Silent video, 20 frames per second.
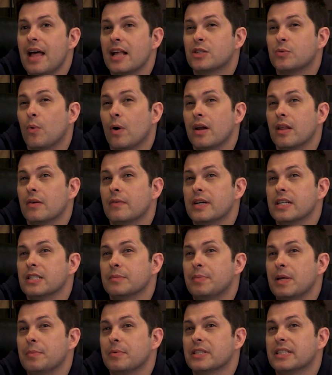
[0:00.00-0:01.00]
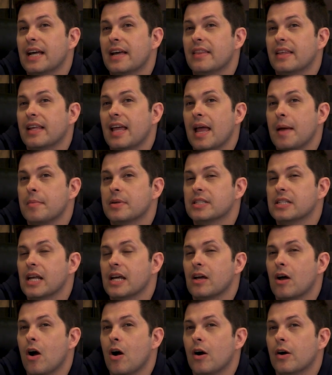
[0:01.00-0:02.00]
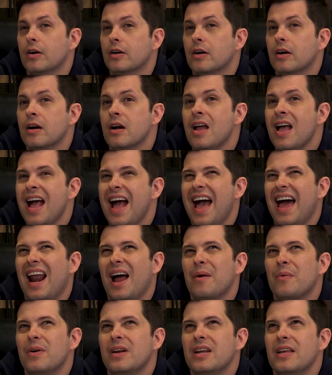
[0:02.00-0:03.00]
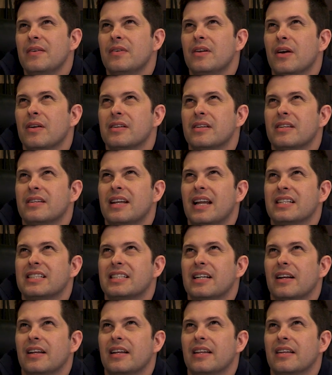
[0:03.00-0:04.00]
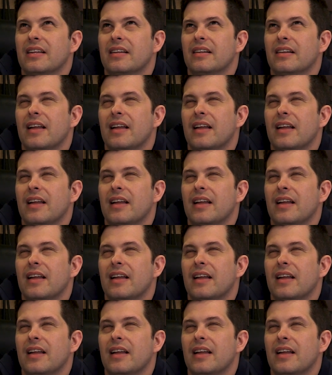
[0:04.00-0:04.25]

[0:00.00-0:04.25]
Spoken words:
that's one of the reasons people say the game is like harder. And I wouldn't even necessarily.